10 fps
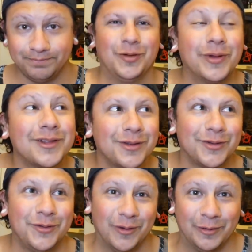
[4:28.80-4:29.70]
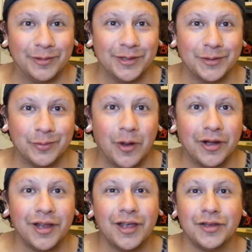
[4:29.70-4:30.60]
Quick little story with this
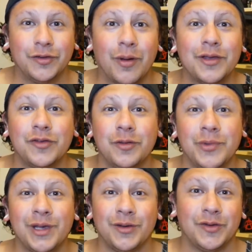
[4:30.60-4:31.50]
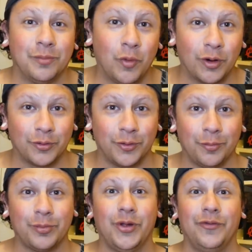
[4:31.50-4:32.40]
one. So I used to be in a support
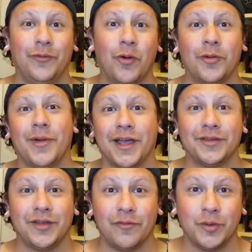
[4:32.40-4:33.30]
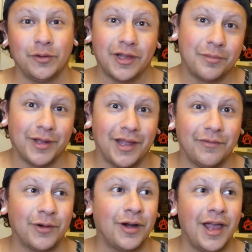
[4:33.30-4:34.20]
group for my self-mutilating
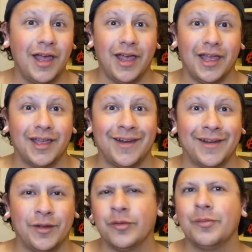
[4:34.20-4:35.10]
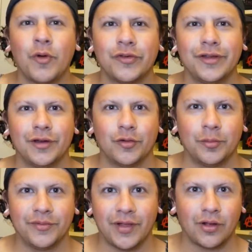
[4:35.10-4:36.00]
behavior, and it was mostly a
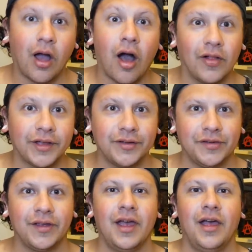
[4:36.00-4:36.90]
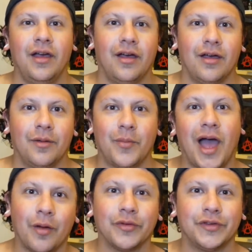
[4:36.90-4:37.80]
group of alcoholics.
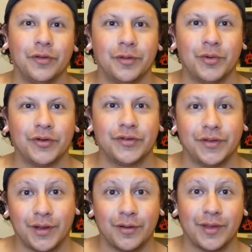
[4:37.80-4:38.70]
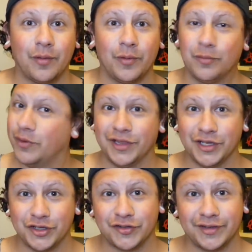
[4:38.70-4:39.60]
I was the only person there that would
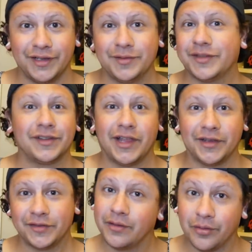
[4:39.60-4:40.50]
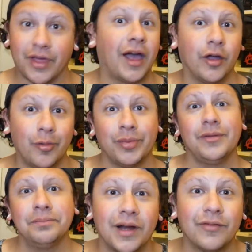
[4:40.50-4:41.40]
religiously slice their thigh
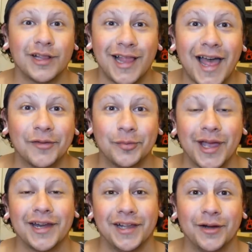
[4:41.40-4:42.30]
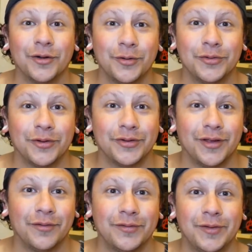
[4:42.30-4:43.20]
open, but every class we had to introduce
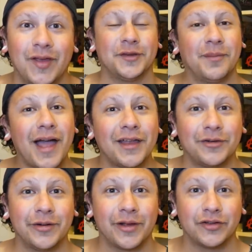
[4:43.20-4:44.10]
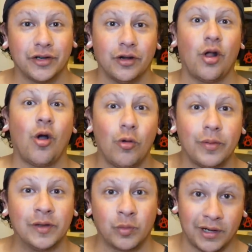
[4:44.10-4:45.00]
ourselves. So my introduction
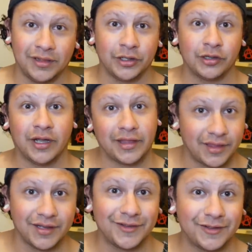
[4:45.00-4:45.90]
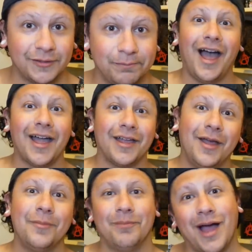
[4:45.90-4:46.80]
always went a little like this. Hi,
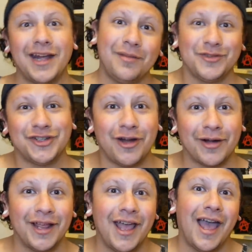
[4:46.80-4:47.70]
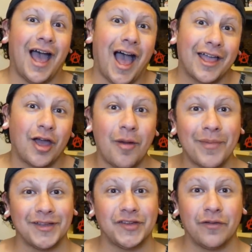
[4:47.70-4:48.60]
my name's Jerry. I cut
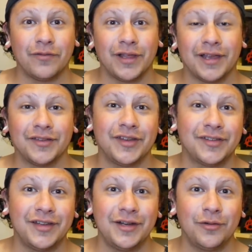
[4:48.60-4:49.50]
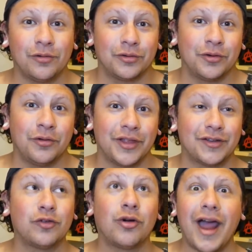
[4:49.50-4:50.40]
myself like a 16-year-old girl
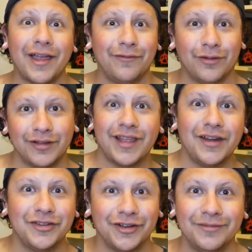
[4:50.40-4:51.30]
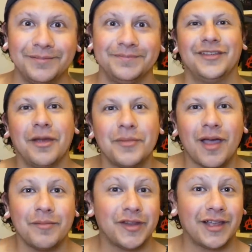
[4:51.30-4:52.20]
that's crying for attention.
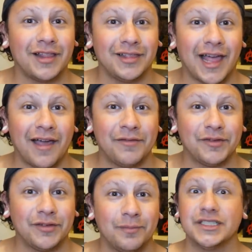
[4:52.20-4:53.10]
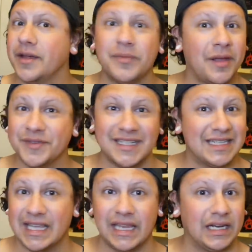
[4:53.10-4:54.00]
Sometimes it got laughs, sometimes it
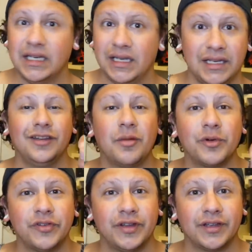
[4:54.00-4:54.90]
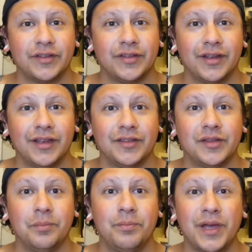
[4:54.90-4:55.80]
didn't. Number 6 is
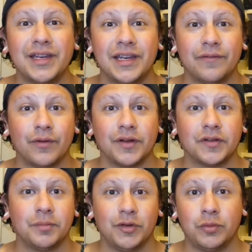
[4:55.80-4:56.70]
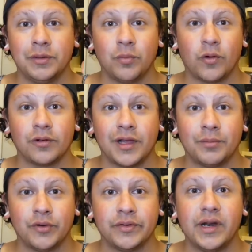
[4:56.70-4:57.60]
the big difference between borderline
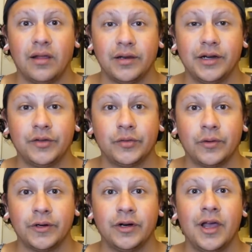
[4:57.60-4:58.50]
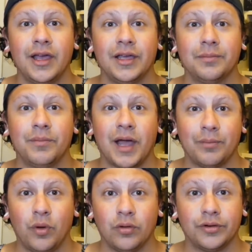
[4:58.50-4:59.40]
personality disorder and
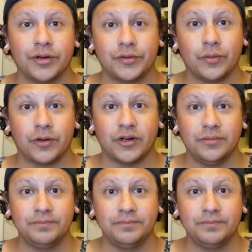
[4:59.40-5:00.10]
bipolar disorder.